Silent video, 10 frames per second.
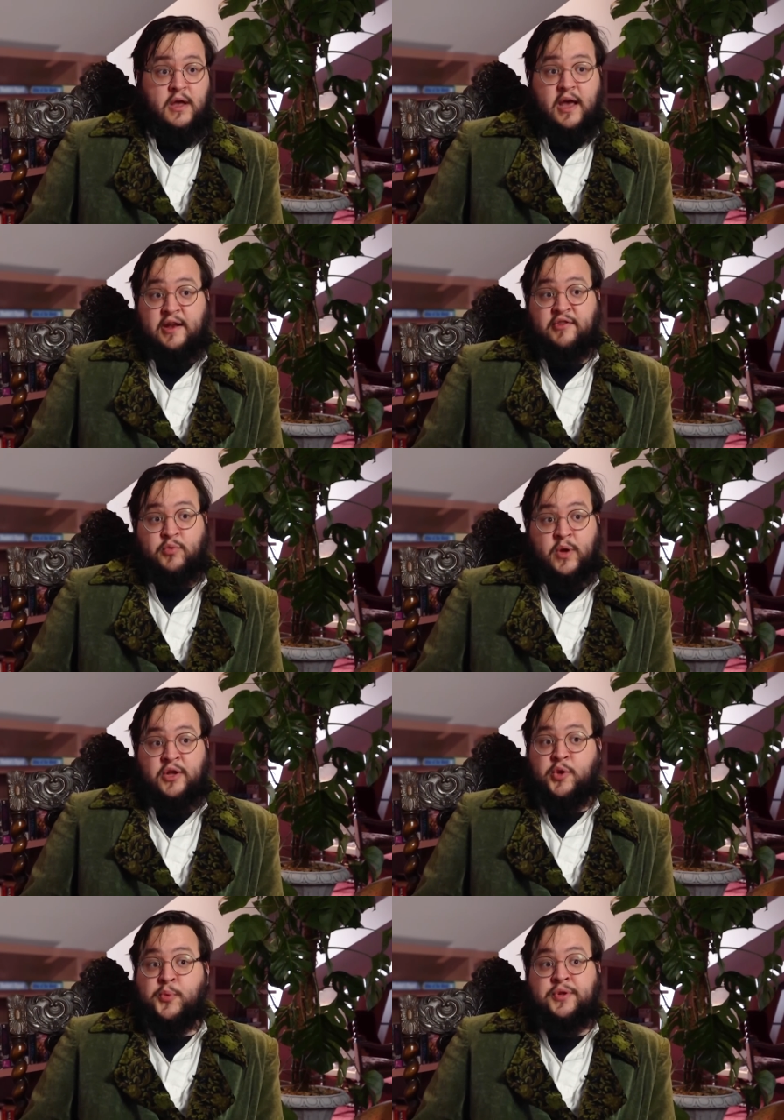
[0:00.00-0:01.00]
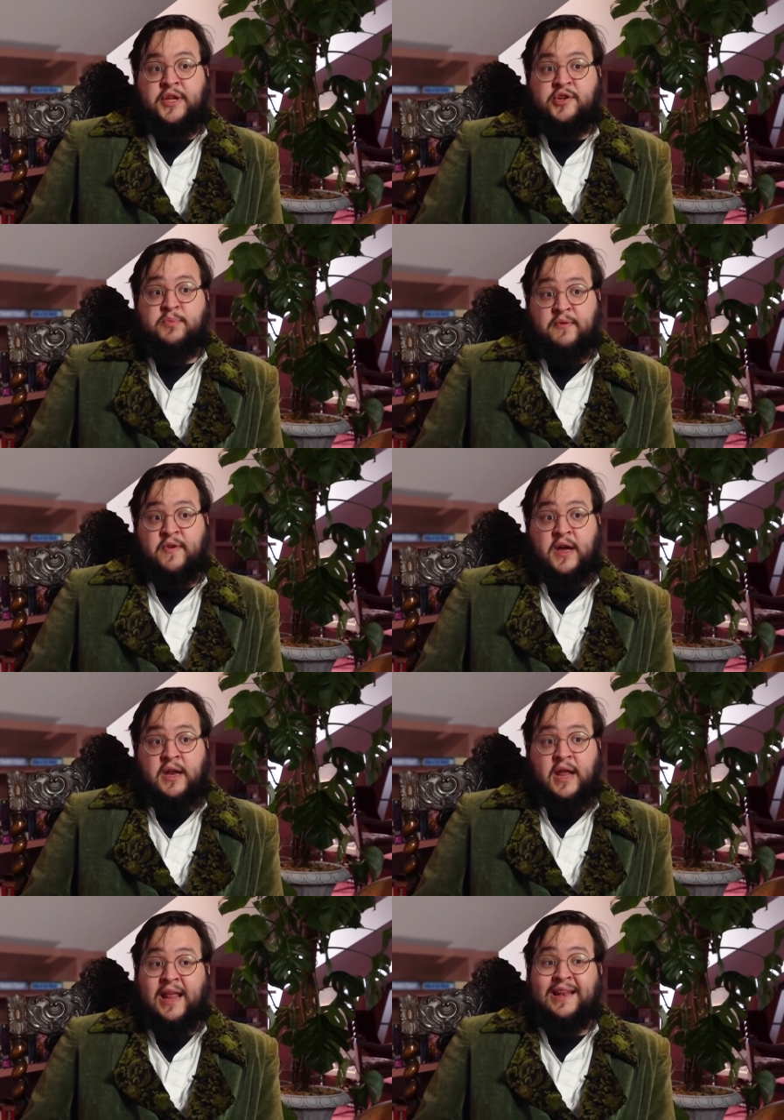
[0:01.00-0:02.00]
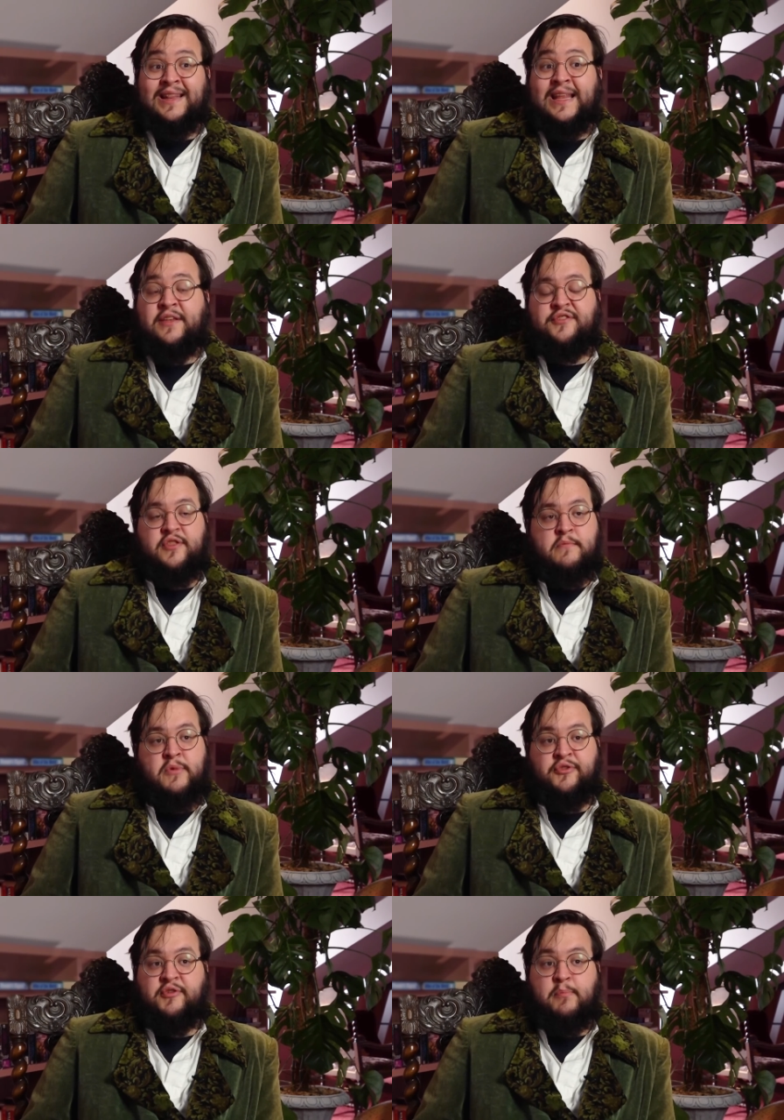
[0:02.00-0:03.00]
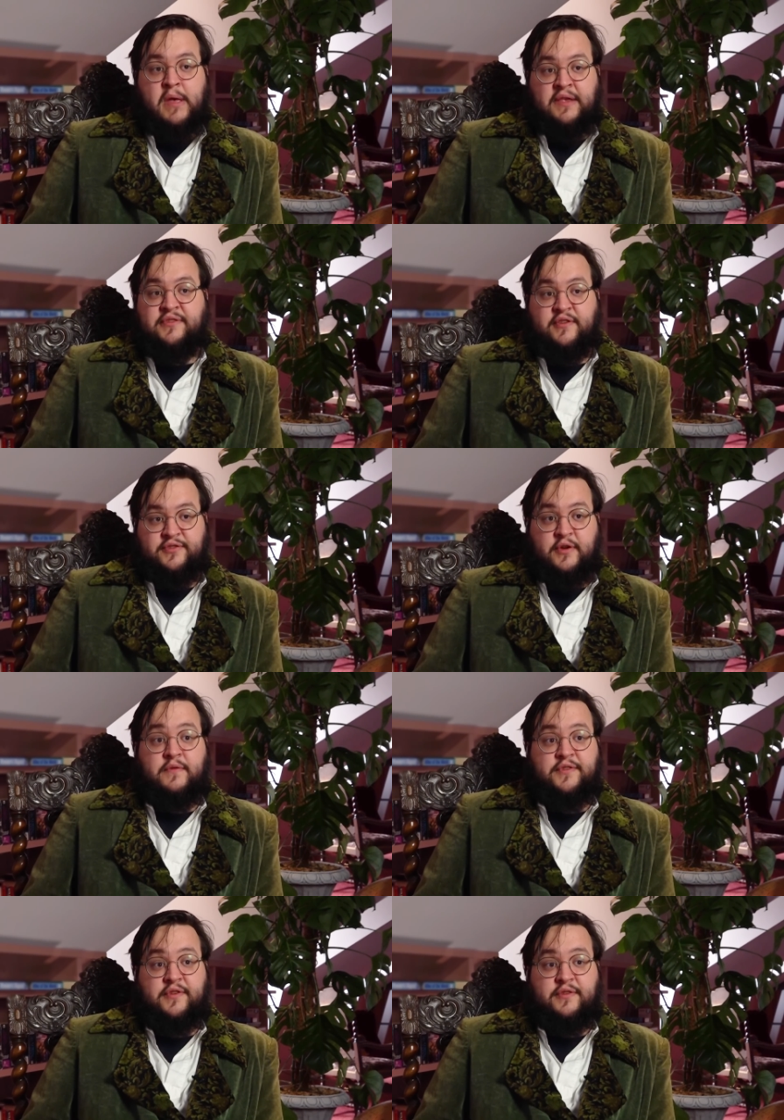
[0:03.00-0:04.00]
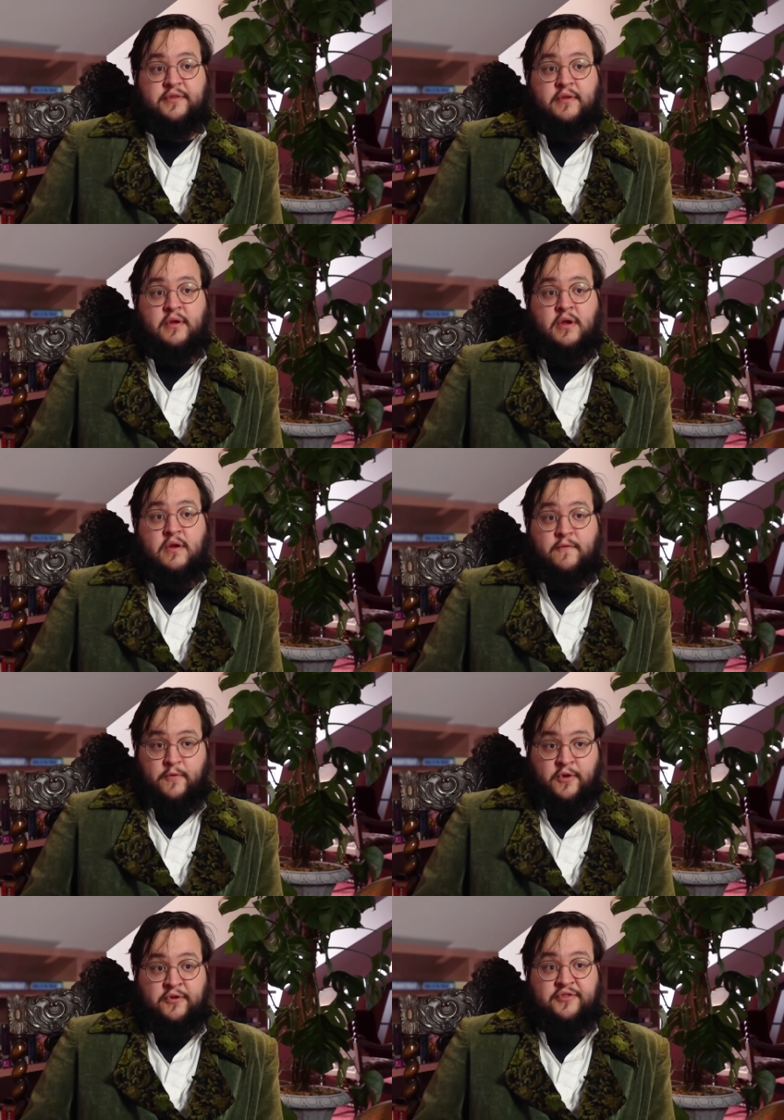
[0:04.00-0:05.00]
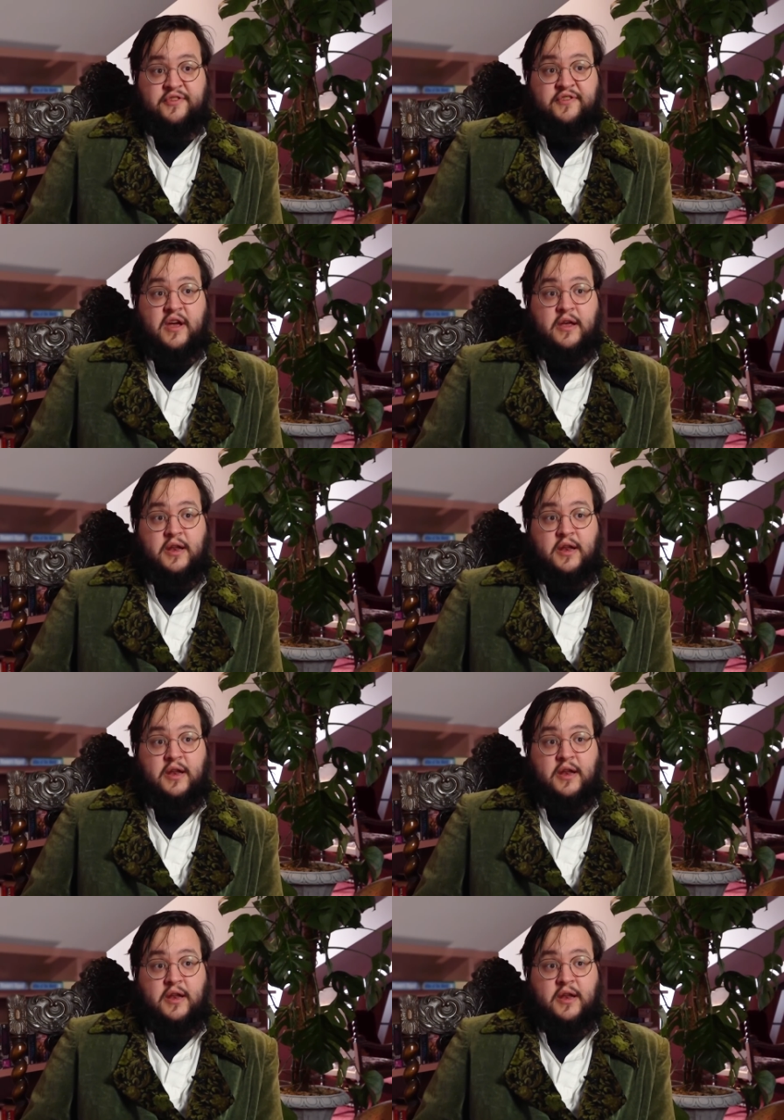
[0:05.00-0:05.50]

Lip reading: And as well, you will need to provide at least the most basic services for your society.